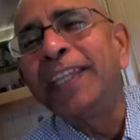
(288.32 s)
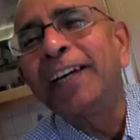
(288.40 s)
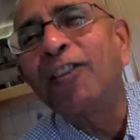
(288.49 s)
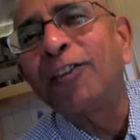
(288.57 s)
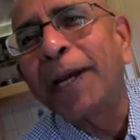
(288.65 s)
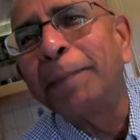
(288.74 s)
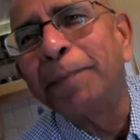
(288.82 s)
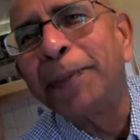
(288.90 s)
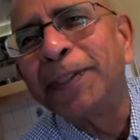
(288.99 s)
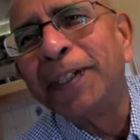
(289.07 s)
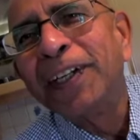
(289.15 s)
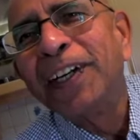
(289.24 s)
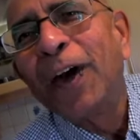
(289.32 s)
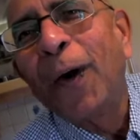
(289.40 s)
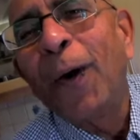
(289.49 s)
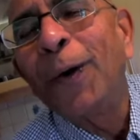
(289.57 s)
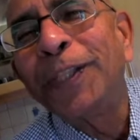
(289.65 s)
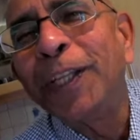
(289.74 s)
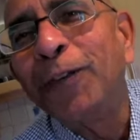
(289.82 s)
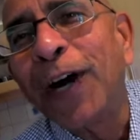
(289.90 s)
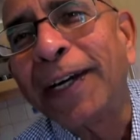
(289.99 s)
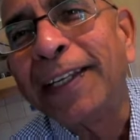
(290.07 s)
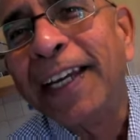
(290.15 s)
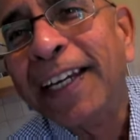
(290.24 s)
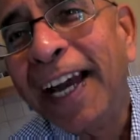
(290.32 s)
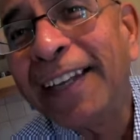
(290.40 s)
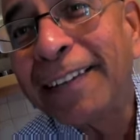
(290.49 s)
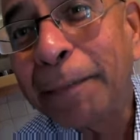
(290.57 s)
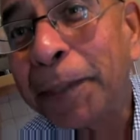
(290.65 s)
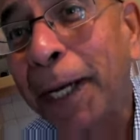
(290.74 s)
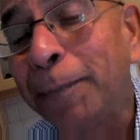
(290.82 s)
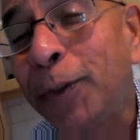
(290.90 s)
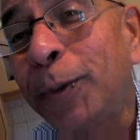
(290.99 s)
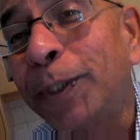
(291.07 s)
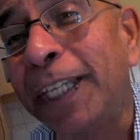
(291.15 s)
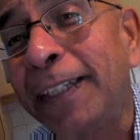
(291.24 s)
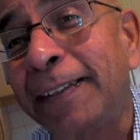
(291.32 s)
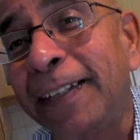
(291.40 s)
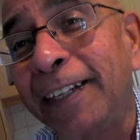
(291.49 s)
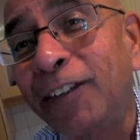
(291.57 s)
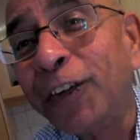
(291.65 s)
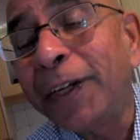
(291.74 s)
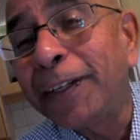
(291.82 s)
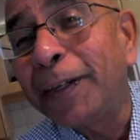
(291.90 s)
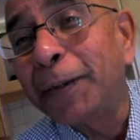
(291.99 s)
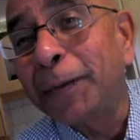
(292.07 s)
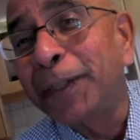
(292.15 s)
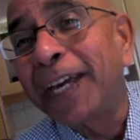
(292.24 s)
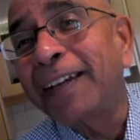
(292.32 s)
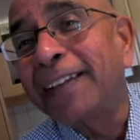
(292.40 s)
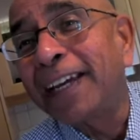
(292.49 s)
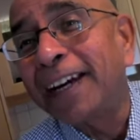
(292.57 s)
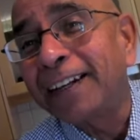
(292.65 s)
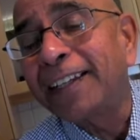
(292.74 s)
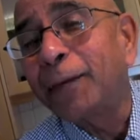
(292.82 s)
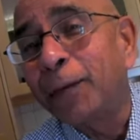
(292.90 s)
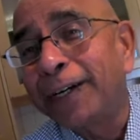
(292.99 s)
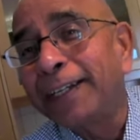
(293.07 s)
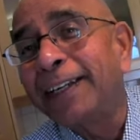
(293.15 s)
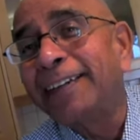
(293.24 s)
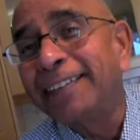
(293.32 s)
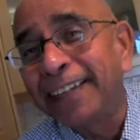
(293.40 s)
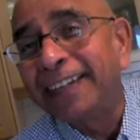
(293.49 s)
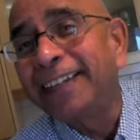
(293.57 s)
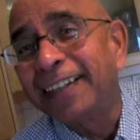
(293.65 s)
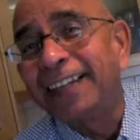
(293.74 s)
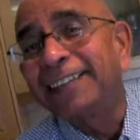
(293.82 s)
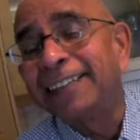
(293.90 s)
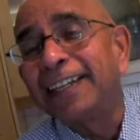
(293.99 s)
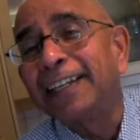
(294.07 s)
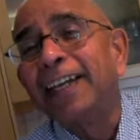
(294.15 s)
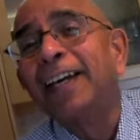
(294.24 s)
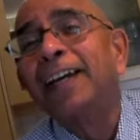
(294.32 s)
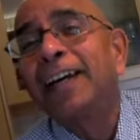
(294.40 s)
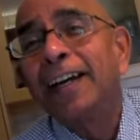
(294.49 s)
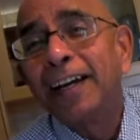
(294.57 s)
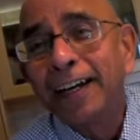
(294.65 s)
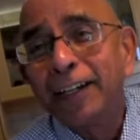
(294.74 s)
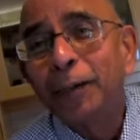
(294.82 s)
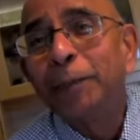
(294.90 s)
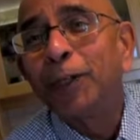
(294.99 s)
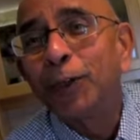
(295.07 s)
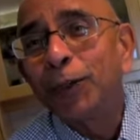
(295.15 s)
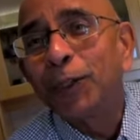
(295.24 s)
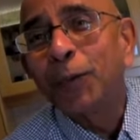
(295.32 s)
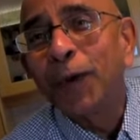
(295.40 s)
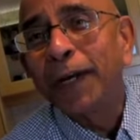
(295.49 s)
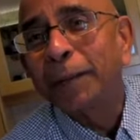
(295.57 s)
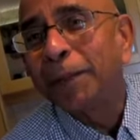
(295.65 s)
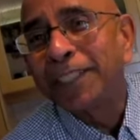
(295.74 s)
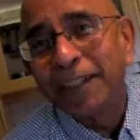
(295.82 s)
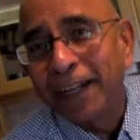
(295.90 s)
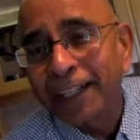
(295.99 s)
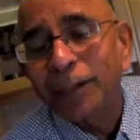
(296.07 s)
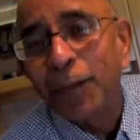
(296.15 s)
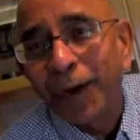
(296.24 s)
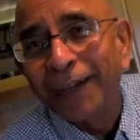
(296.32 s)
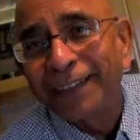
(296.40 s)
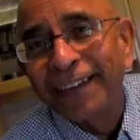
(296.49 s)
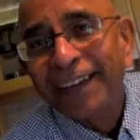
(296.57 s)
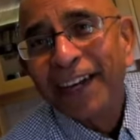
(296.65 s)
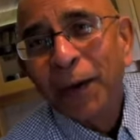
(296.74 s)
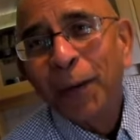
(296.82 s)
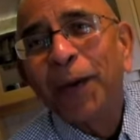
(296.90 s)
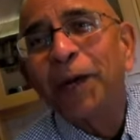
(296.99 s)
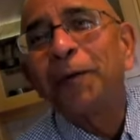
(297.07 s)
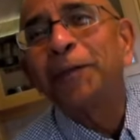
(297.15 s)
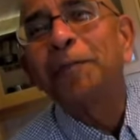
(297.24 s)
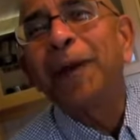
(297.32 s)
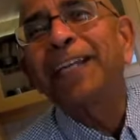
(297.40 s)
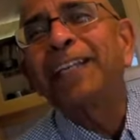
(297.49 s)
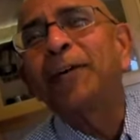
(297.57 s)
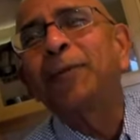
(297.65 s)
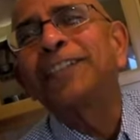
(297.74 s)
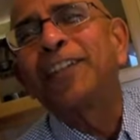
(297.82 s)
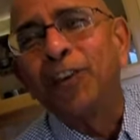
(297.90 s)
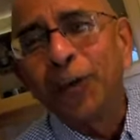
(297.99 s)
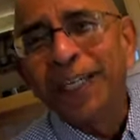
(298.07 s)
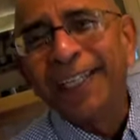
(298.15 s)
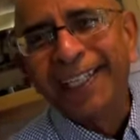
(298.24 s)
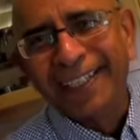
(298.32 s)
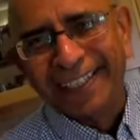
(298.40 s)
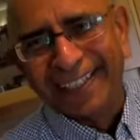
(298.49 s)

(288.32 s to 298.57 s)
they're ripe on the wine. And sometimes, you know, they, they trick you. They, they cut the wine and set it and say, uh, tomato on the wine. But guess what? When it was picked, it was green.